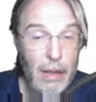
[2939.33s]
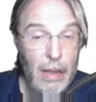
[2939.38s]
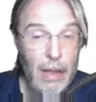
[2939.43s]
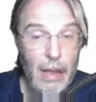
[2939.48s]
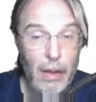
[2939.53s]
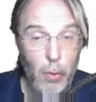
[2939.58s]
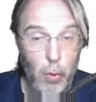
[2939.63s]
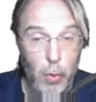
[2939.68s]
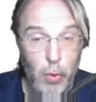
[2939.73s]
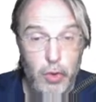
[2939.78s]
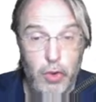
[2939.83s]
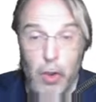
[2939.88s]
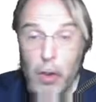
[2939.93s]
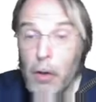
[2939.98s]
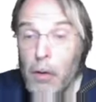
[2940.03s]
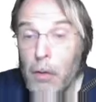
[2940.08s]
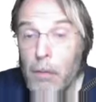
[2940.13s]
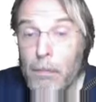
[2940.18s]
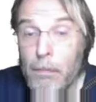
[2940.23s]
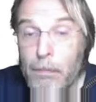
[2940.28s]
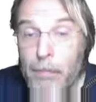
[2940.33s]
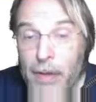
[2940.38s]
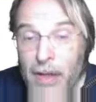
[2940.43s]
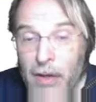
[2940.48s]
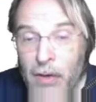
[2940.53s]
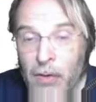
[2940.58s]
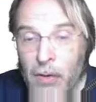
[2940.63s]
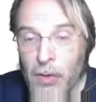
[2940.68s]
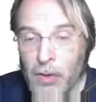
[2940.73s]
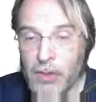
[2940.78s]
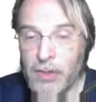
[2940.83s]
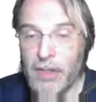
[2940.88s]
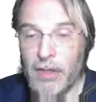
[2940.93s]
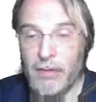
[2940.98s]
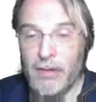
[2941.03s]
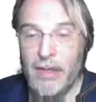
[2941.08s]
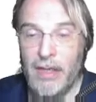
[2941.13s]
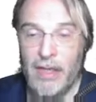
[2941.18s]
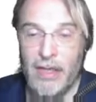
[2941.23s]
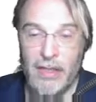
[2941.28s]
Also, because
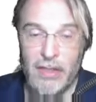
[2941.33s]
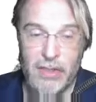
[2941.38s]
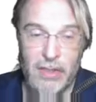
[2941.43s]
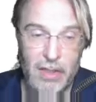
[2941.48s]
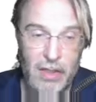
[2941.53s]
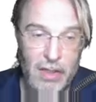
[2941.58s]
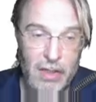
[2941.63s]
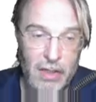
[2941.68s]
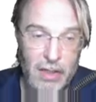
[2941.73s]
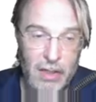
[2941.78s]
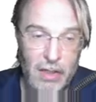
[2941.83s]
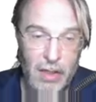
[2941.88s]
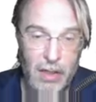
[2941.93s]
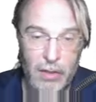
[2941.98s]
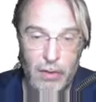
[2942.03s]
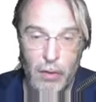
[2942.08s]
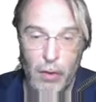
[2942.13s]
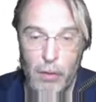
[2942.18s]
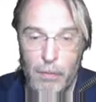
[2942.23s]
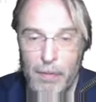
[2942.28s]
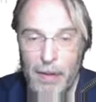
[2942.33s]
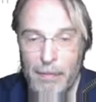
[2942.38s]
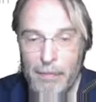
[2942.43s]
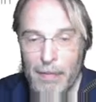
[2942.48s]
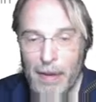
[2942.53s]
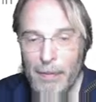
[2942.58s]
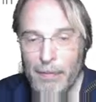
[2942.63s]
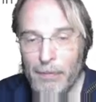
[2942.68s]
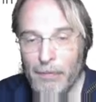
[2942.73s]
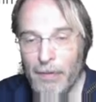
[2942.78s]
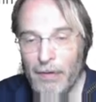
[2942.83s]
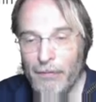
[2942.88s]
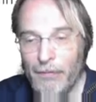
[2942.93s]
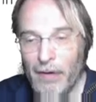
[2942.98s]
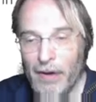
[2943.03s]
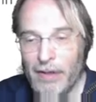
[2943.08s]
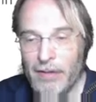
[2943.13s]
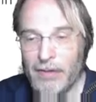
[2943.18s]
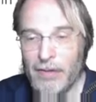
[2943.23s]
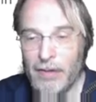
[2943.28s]
there is a null bitmap, we
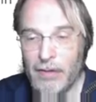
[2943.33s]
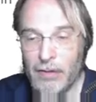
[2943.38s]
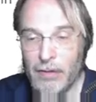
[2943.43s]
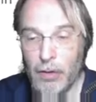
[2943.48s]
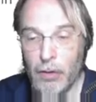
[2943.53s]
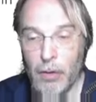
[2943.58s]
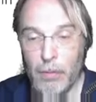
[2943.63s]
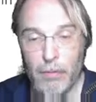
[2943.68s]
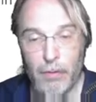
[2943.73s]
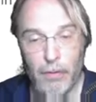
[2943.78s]
find the number